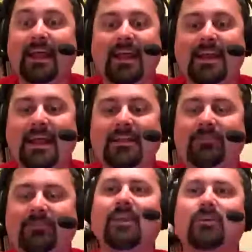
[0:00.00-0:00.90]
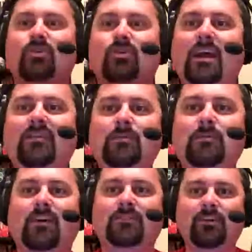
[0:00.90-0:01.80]
it's kind of crazy
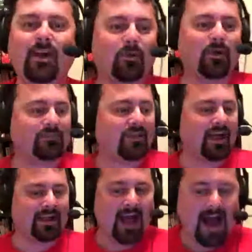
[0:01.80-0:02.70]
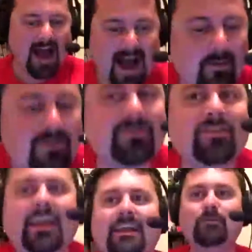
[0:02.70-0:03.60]
because here I was
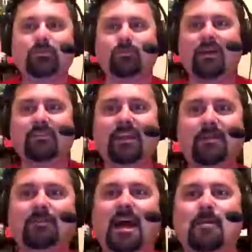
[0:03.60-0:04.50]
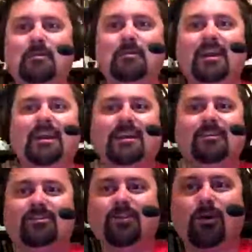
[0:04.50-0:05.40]
it was around the same time I was getting
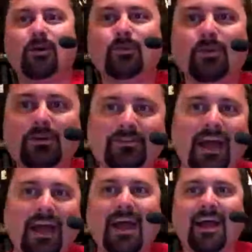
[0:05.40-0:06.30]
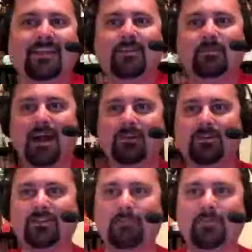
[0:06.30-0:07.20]
into Star Wars, and then when I
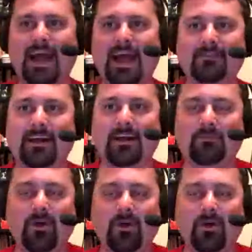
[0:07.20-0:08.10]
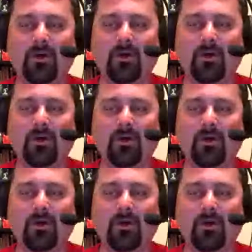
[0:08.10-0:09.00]
looked on the back and found Mark Hamill
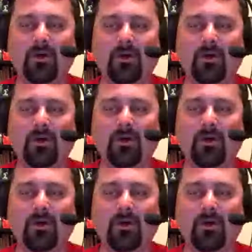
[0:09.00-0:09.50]
voiced the Joker,